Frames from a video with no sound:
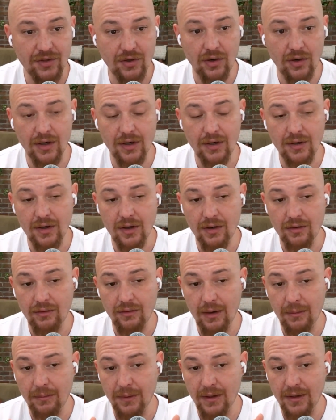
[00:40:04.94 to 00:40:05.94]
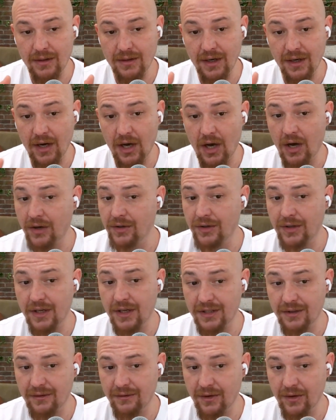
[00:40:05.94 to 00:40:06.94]
started on Replit, did 100
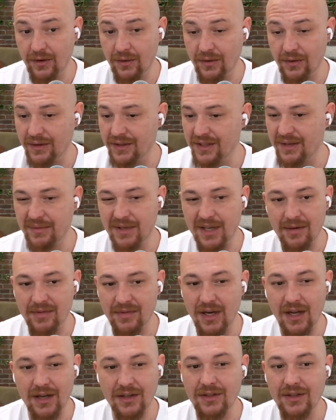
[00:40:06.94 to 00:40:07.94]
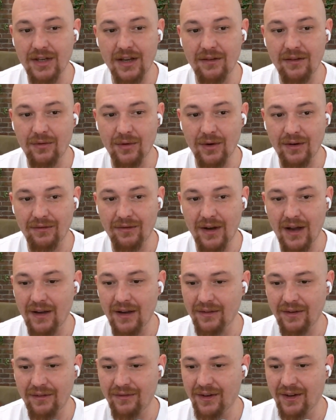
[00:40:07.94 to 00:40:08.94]
days of code, and sometimes got to day
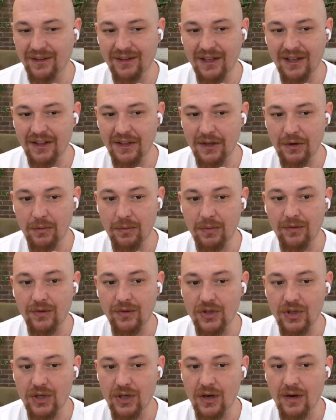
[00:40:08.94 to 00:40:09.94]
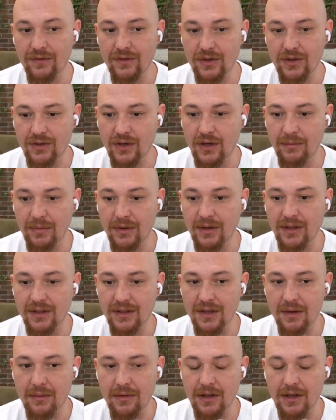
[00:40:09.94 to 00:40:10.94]
45 and felt like they were proficient enough to start building
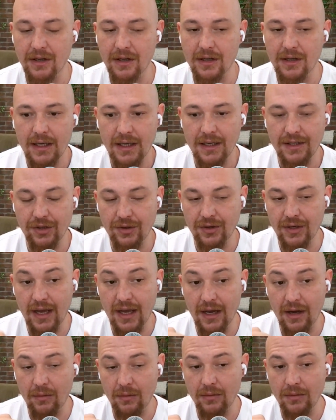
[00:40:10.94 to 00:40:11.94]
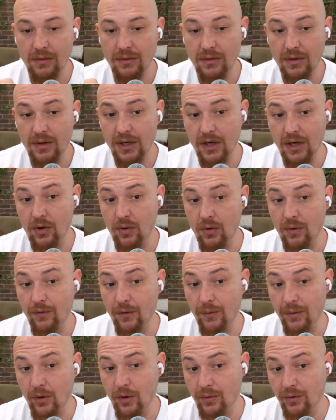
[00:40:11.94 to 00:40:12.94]
something. And so now you can go
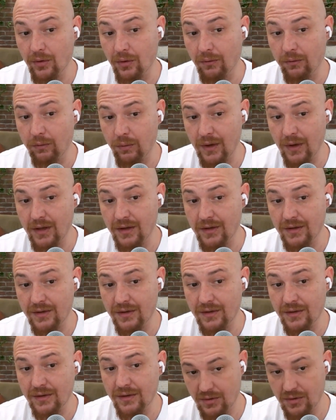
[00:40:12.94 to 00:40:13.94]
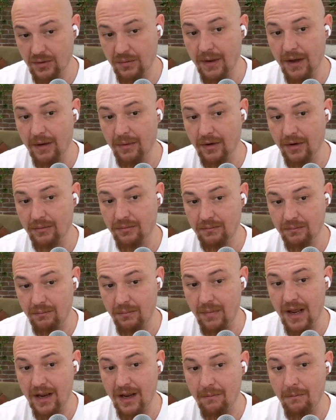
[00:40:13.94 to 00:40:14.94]
from the order of weeks to be able to
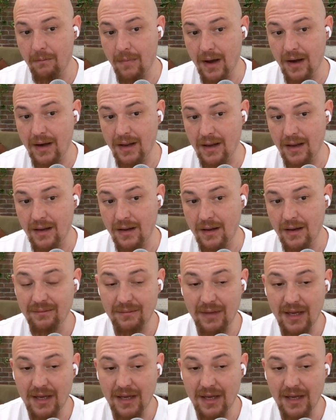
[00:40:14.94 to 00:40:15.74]
make money